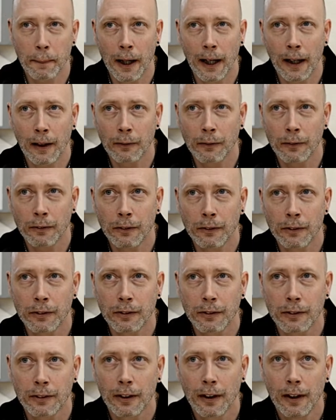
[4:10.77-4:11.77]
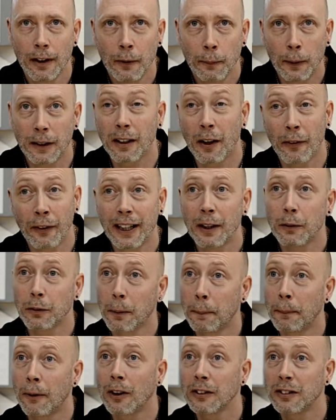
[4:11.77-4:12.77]
I think it was
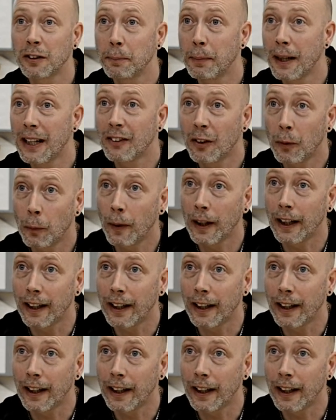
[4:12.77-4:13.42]
the price of beer a week.